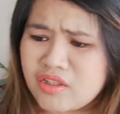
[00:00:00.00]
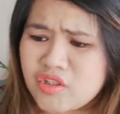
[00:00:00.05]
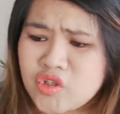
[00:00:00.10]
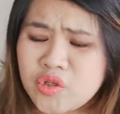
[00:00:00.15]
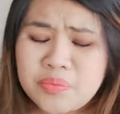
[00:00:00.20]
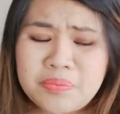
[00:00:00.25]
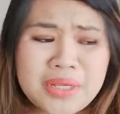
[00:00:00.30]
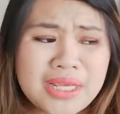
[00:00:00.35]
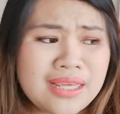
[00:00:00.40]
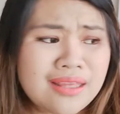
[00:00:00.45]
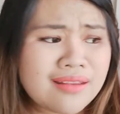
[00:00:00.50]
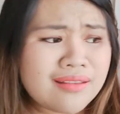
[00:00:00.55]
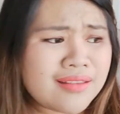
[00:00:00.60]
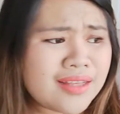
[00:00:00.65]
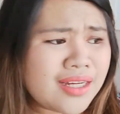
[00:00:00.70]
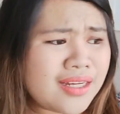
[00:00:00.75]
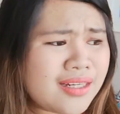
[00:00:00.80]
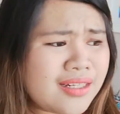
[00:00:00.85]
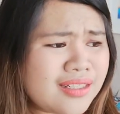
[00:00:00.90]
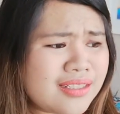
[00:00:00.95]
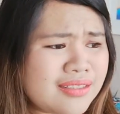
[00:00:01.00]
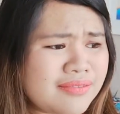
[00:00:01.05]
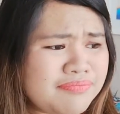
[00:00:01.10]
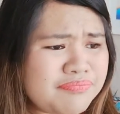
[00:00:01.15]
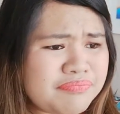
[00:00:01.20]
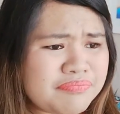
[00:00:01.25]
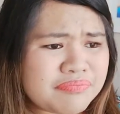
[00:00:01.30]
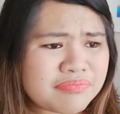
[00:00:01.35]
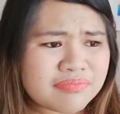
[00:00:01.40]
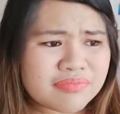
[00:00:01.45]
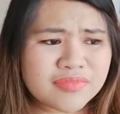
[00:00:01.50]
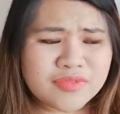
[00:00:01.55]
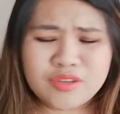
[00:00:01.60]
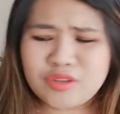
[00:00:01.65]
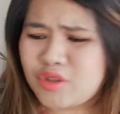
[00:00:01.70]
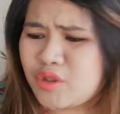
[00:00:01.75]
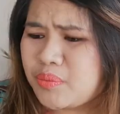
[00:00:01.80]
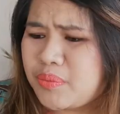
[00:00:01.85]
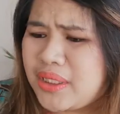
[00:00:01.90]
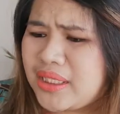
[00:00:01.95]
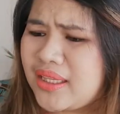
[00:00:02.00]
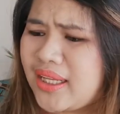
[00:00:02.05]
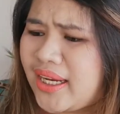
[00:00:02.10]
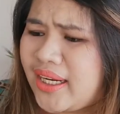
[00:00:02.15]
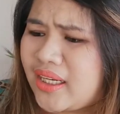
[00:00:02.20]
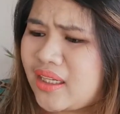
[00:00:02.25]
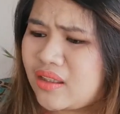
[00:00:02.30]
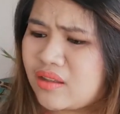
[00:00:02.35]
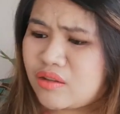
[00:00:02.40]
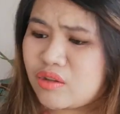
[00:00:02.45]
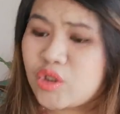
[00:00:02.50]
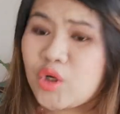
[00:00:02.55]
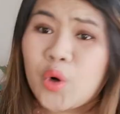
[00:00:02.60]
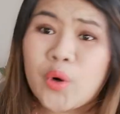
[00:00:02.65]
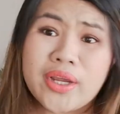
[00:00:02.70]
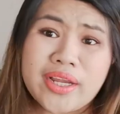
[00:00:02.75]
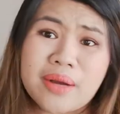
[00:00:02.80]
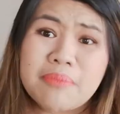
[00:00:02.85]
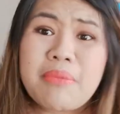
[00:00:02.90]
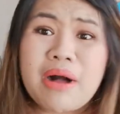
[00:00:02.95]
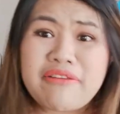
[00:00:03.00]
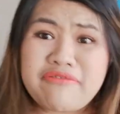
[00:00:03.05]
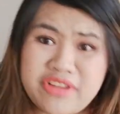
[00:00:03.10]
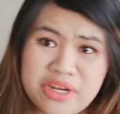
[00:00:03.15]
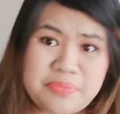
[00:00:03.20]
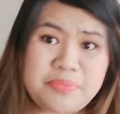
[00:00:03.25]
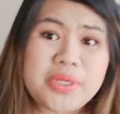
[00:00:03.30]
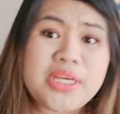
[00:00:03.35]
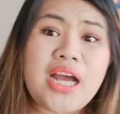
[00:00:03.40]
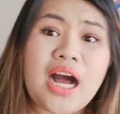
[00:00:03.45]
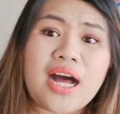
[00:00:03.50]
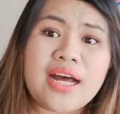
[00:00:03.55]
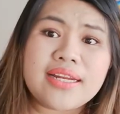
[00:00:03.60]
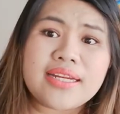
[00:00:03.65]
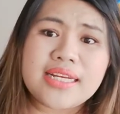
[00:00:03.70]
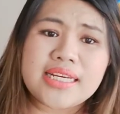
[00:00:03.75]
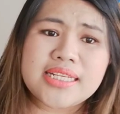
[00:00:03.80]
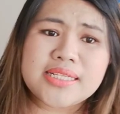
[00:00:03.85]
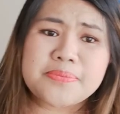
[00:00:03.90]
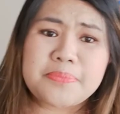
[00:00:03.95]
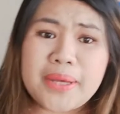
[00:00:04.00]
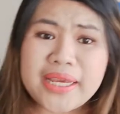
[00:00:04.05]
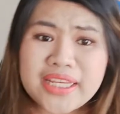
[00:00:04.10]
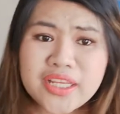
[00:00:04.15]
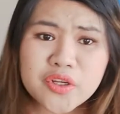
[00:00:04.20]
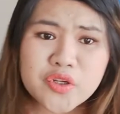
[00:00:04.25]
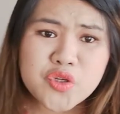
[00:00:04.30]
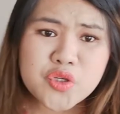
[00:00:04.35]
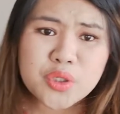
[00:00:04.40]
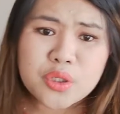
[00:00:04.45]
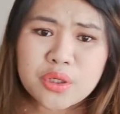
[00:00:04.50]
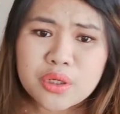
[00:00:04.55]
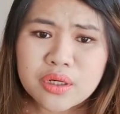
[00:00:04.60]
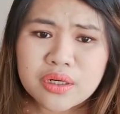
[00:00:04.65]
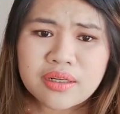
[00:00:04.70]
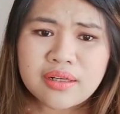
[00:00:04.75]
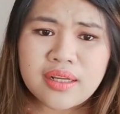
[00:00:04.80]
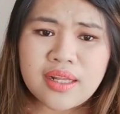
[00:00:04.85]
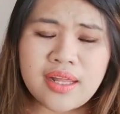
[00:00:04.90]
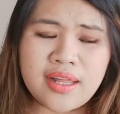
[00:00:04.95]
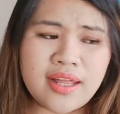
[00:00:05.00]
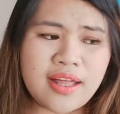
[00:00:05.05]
to be like going above and beyond is making sure